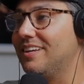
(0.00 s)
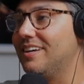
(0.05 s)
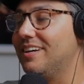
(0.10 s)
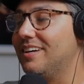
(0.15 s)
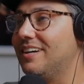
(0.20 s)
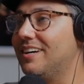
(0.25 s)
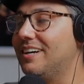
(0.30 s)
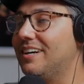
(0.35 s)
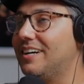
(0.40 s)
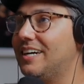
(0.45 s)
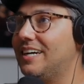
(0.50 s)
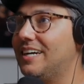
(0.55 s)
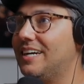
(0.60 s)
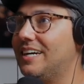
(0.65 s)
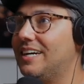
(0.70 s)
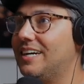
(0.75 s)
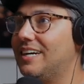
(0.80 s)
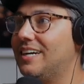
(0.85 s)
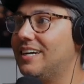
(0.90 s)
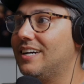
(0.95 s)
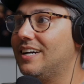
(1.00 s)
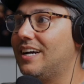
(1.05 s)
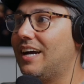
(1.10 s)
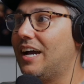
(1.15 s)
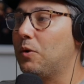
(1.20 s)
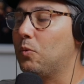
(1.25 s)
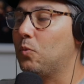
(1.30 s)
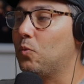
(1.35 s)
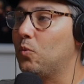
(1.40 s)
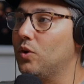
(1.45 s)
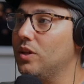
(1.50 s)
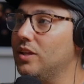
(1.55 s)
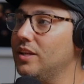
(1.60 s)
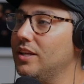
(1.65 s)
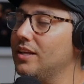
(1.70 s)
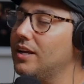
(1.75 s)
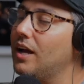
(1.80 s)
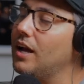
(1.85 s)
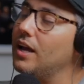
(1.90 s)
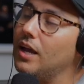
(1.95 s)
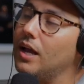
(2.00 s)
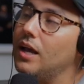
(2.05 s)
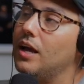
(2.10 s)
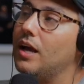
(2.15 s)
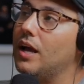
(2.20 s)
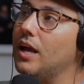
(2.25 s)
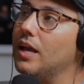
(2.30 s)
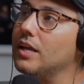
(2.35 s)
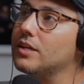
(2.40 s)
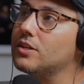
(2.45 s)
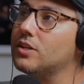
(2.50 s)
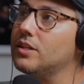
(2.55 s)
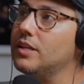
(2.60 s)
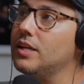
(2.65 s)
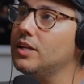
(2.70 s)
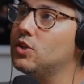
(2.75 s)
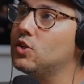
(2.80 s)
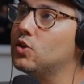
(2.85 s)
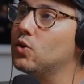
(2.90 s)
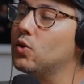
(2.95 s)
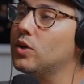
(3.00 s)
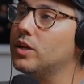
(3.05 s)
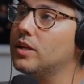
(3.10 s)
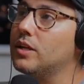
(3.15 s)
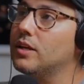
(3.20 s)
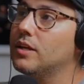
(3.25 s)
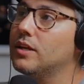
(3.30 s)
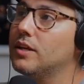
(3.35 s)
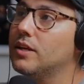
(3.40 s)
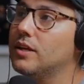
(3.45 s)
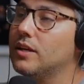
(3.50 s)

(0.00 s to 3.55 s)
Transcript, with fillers: uh, I really, I, I actually enjoyed